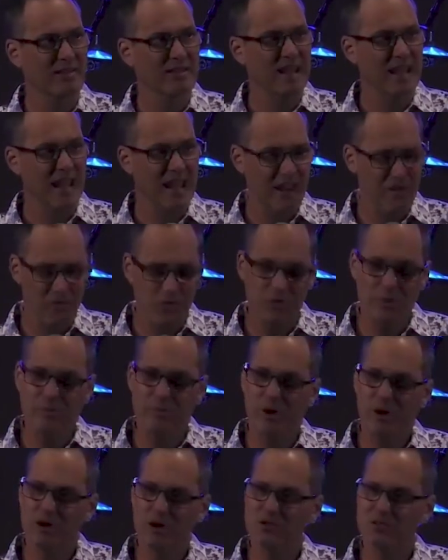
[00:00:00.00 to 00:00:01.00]
Every
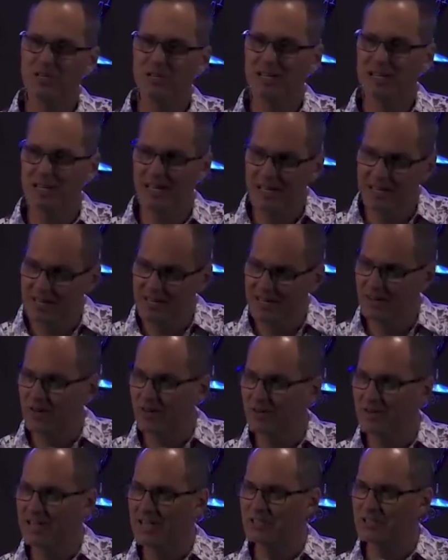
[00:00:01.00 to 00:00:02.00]
person in here
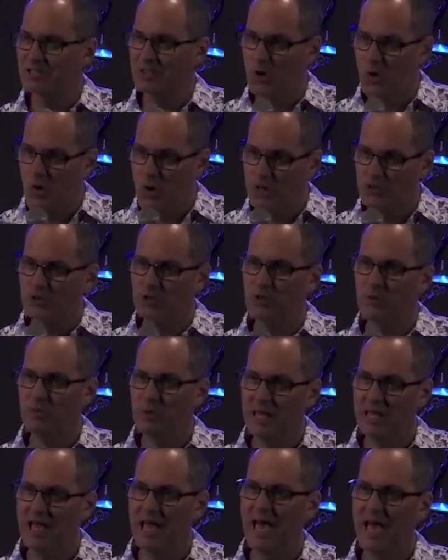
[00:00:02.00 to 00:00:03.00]
is going to
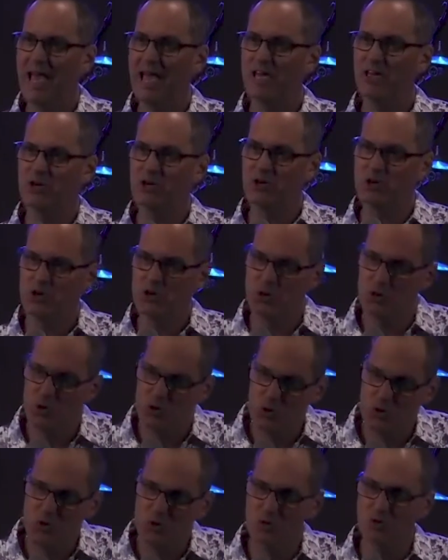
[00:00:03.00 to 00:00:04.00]
be a
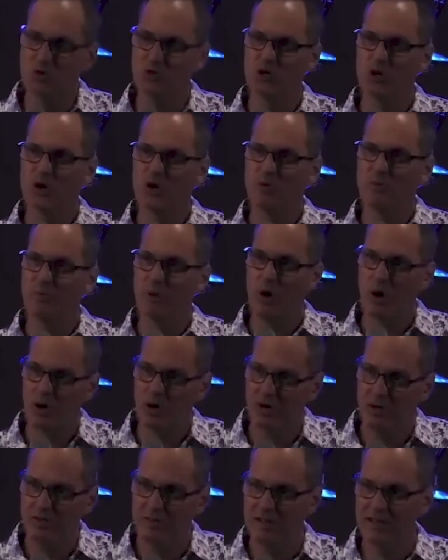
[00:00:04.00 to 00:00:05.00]
huge part
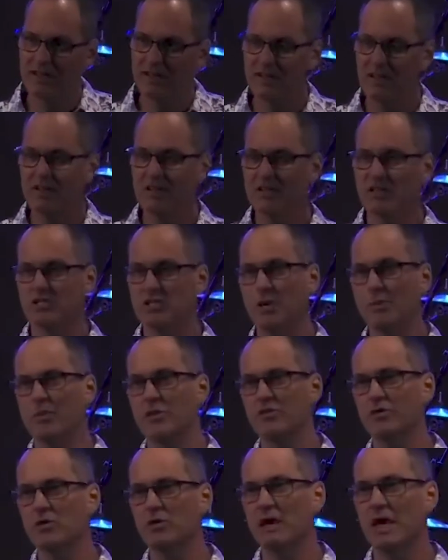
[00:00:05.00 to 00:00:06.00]
of it. Some of
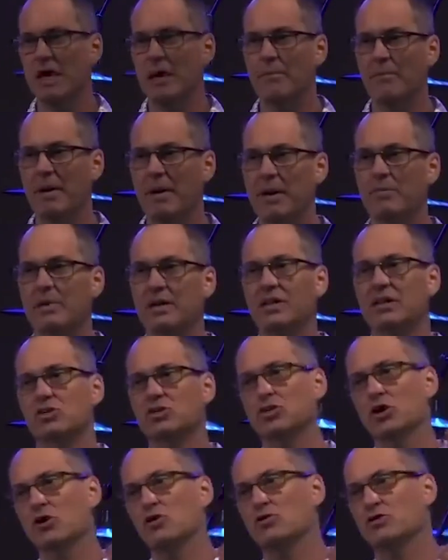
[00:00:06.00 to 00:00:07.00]
you, it may be in
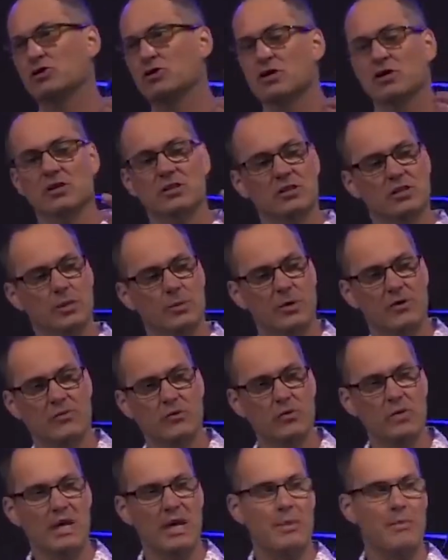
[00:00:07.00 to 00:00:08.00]
church. Some of you,
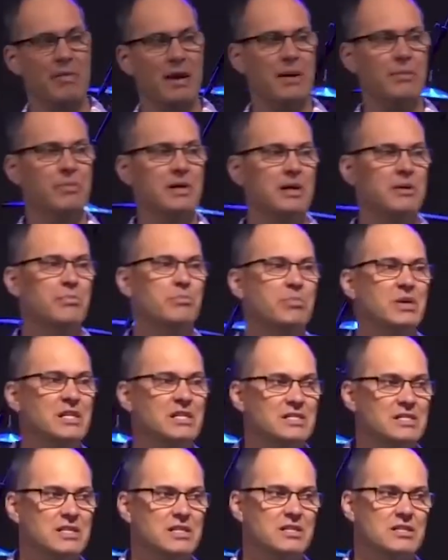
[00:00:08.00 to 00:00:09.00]
it may be in
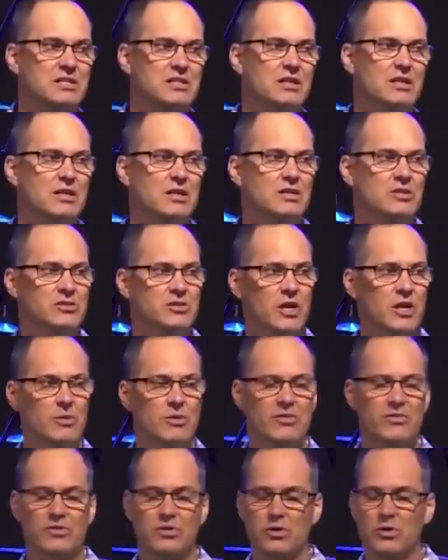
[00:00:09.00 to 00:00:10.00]
business. Some
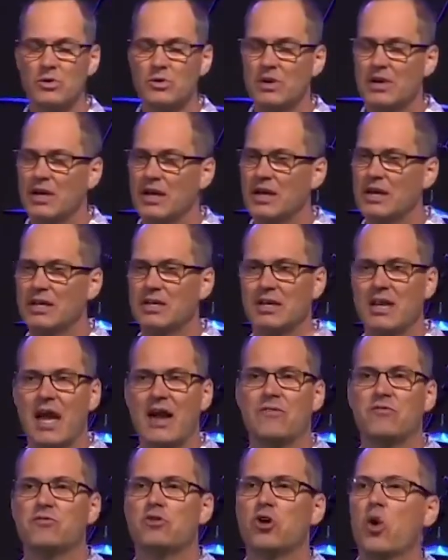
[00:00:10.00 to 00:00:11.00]
of you, you have
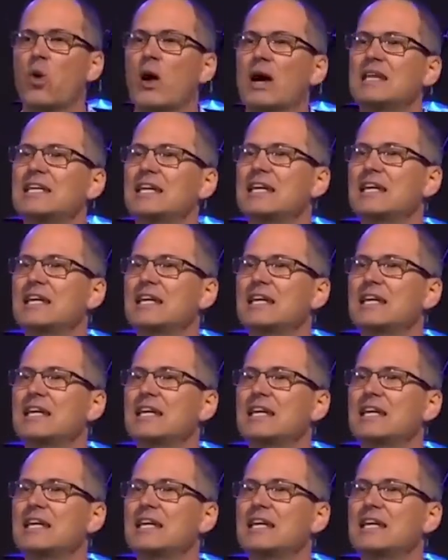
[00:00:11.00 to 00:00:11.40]
no idea.